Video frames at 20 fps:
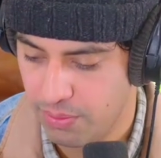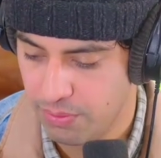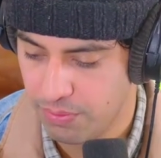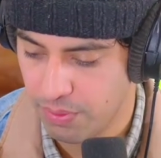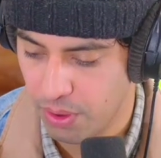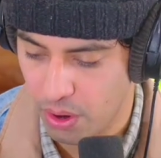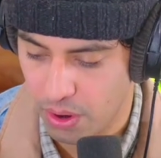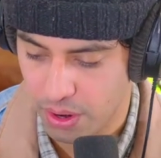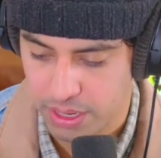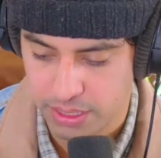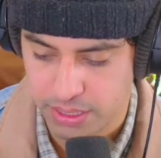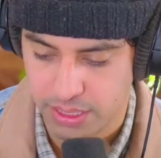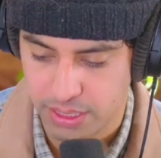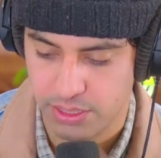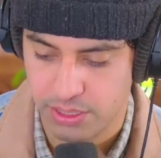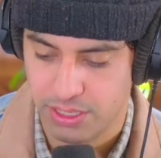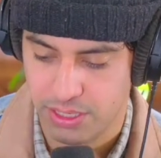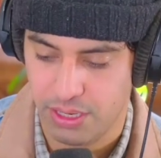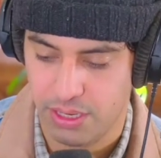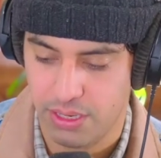we've already
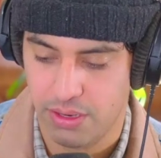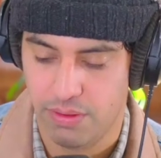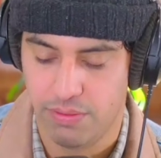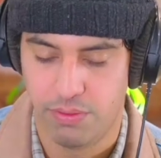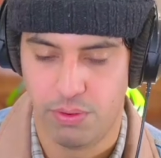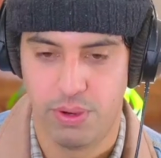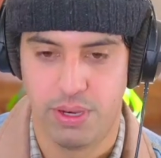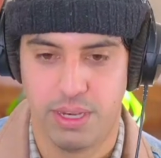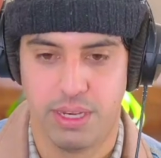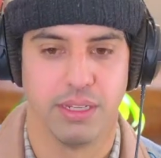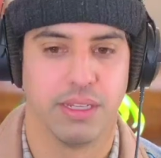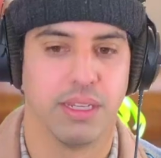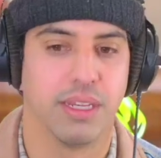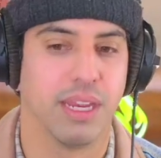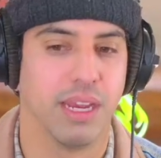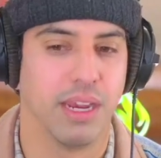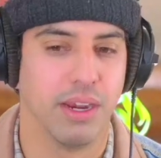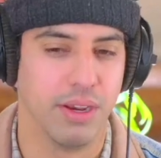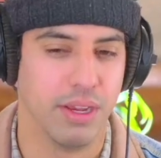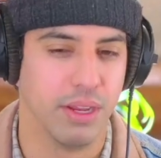touched on avoiding a
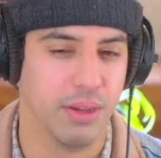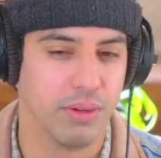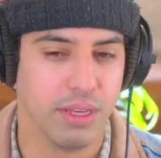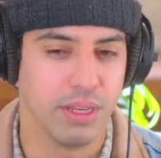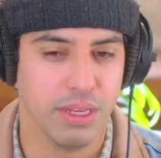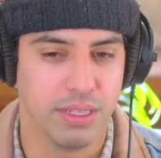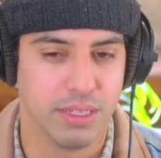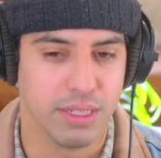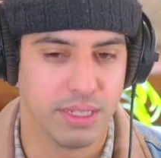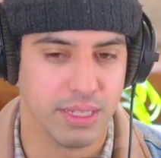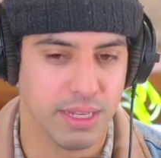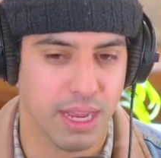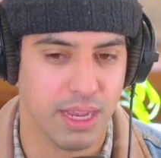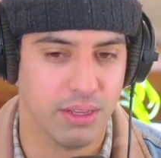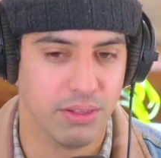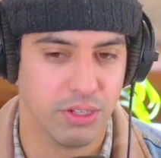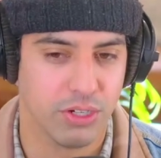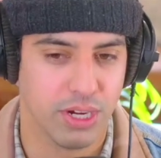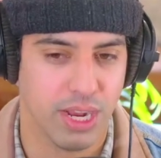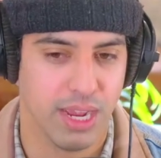karaoke
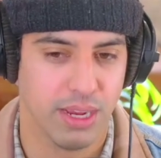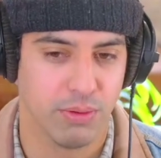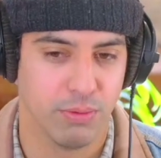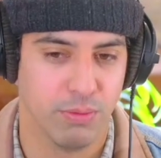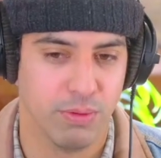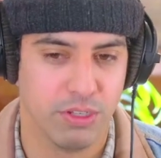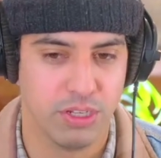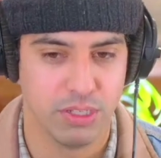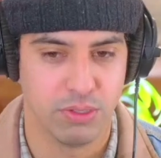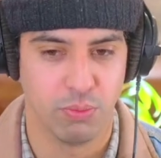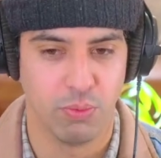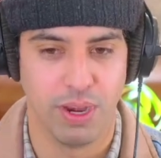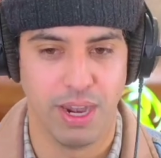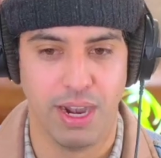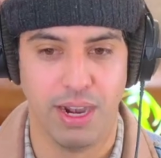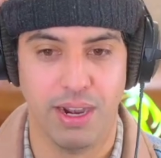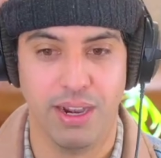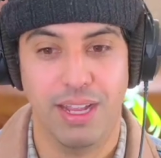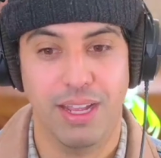style track, which is where